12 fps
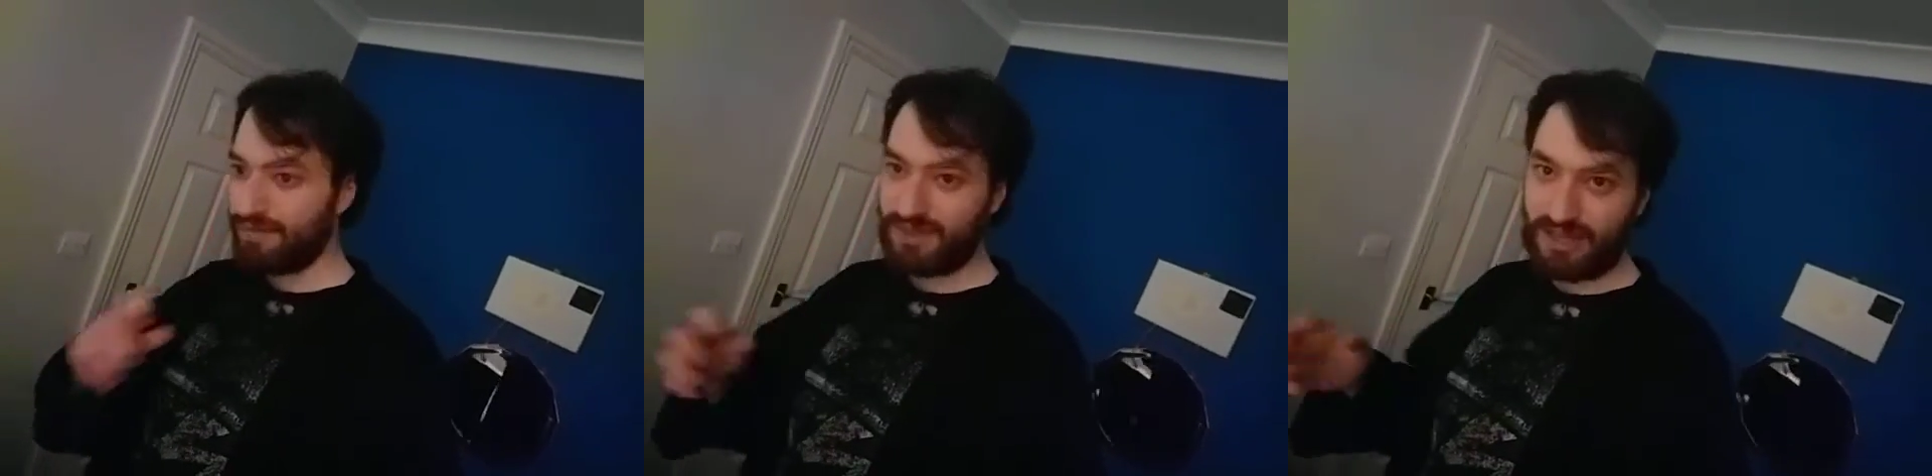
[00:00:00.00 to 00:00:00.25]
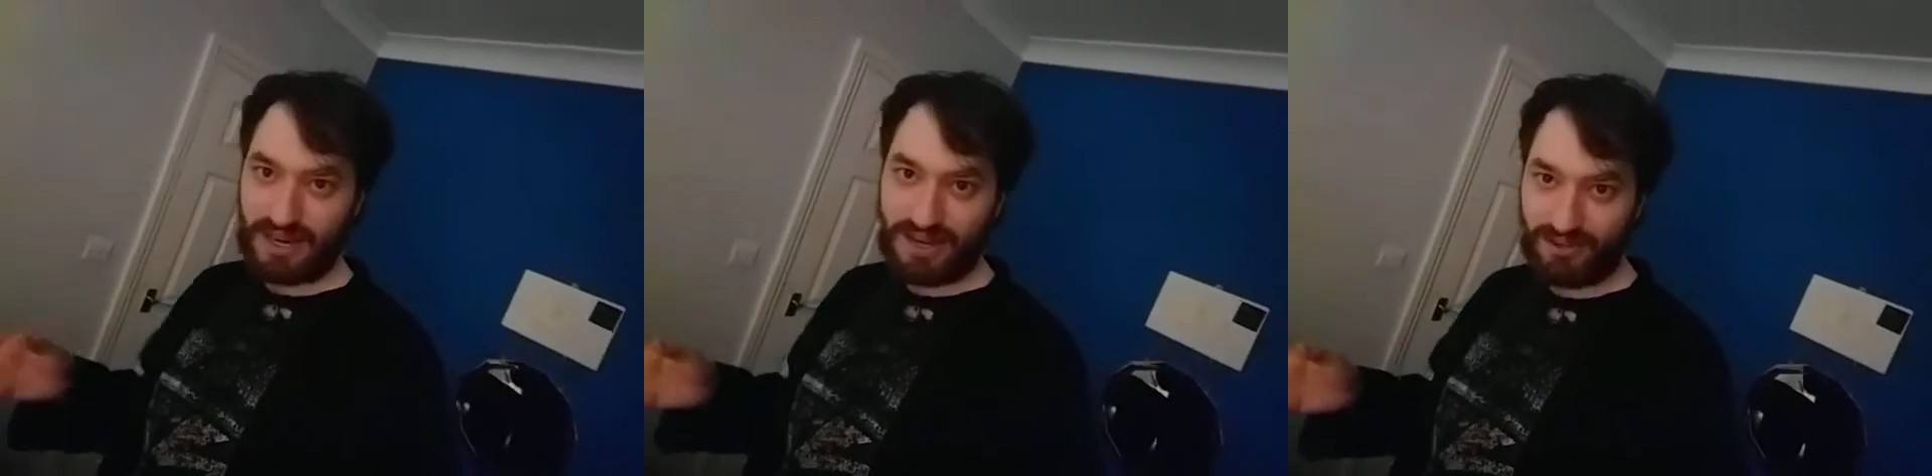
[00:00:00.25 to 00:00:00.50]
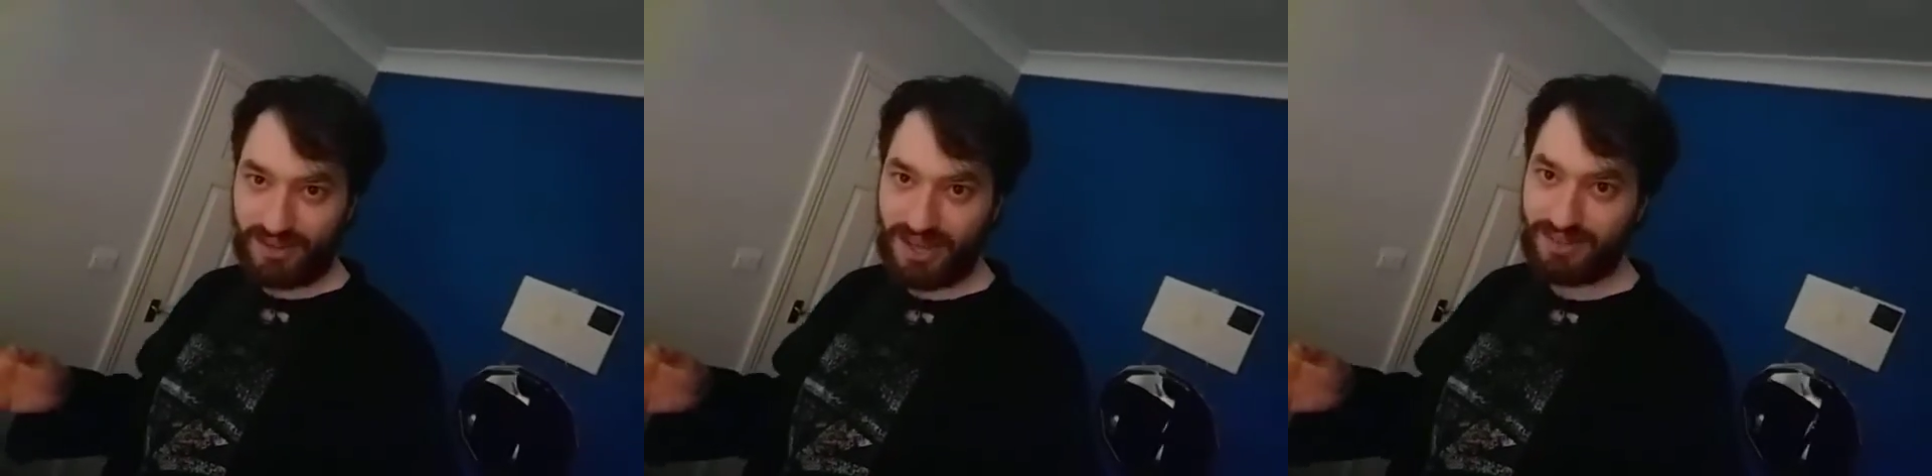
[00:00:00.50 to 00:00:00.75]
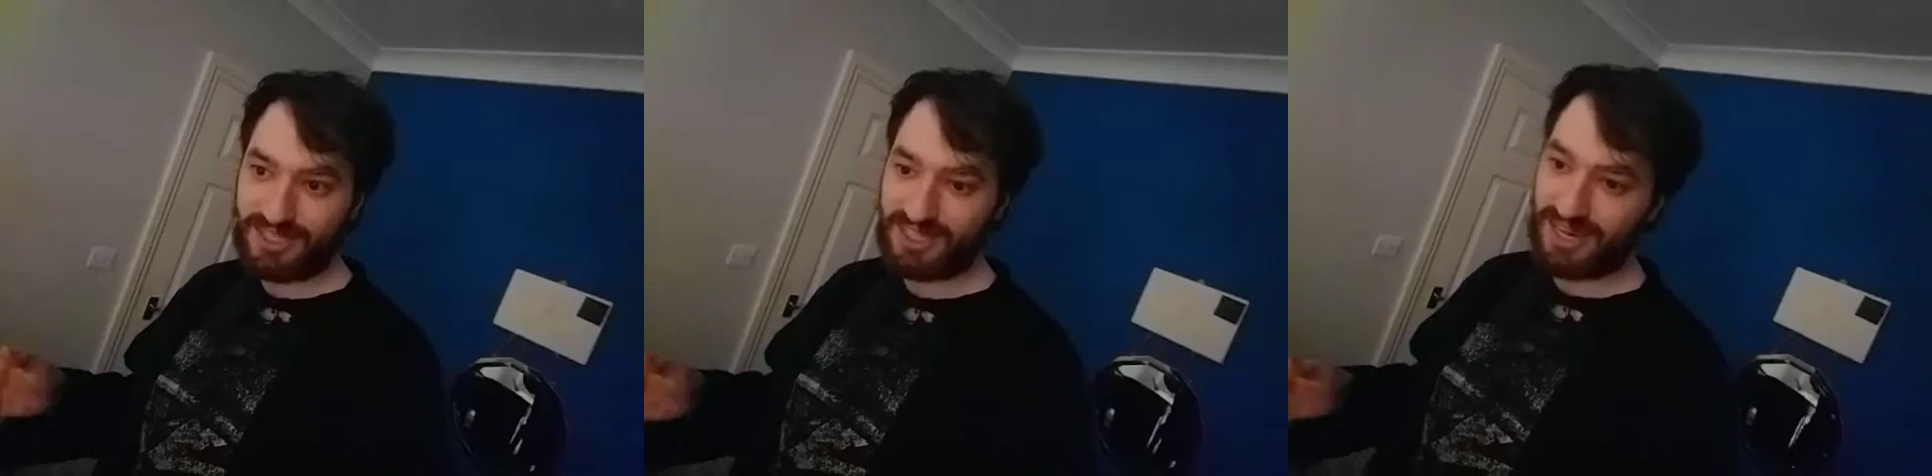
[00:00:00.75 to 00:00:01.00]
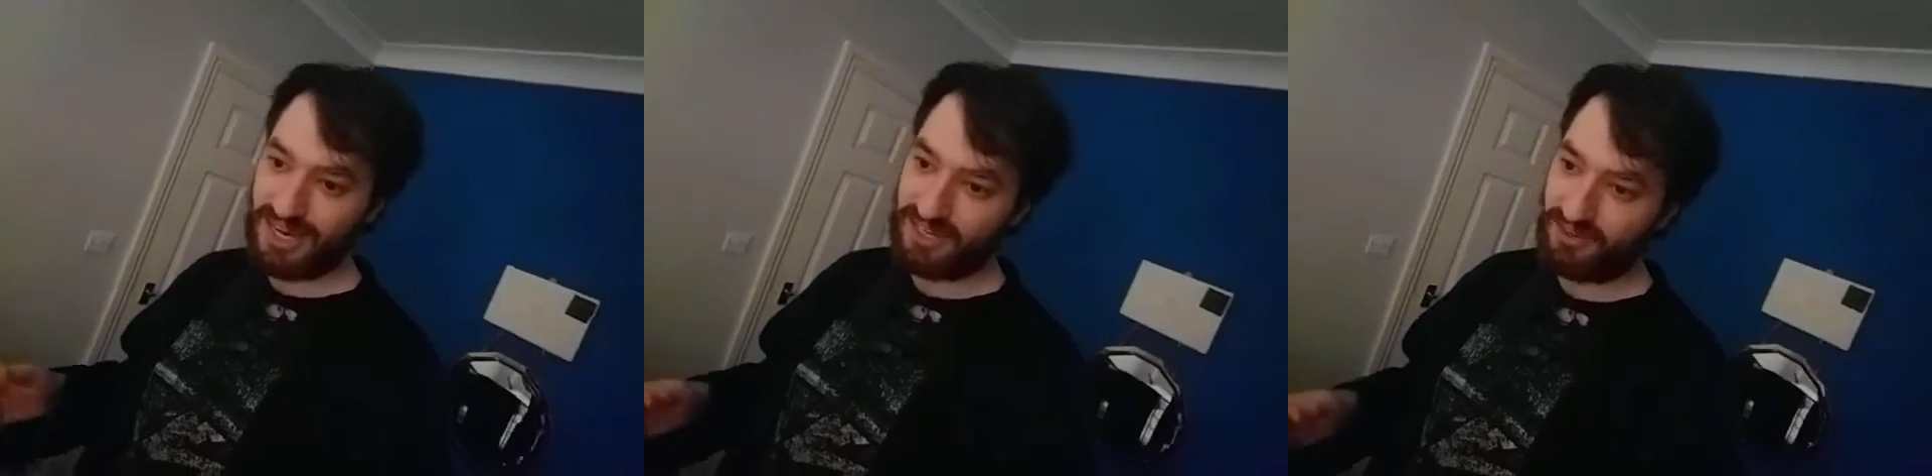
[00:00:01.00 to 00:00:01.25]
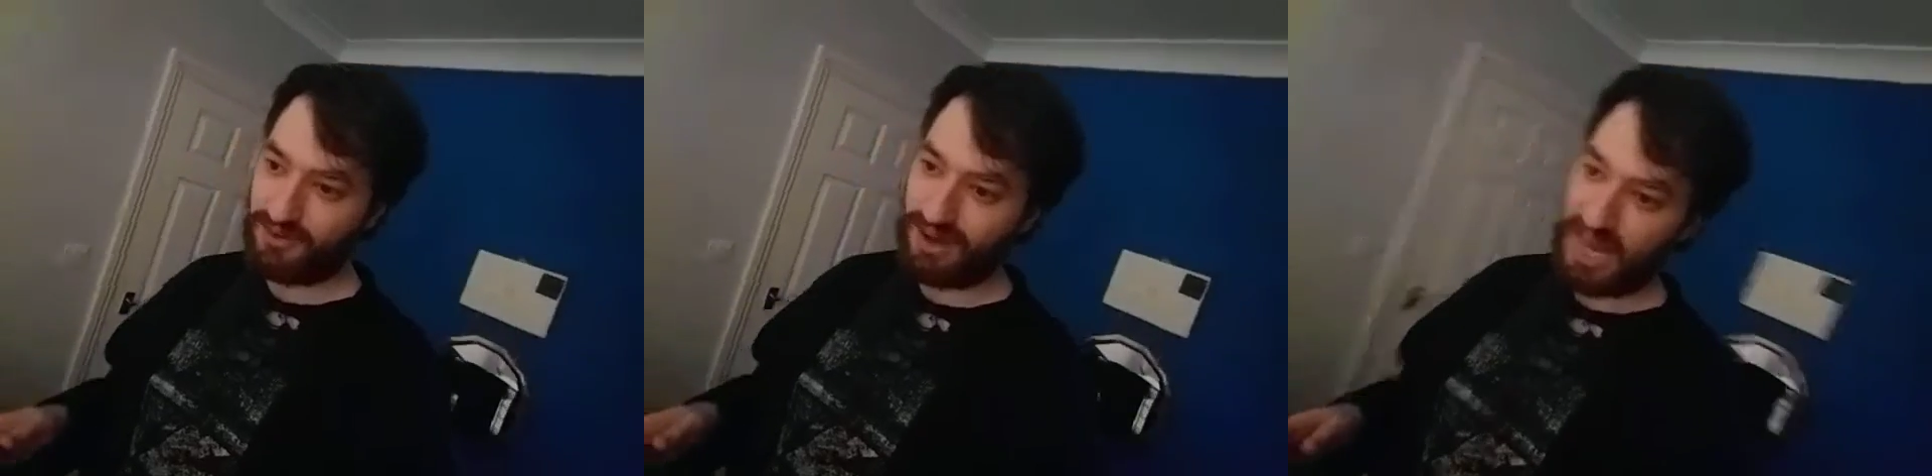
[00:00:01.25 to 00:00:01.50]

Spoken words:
then on the other side, you've got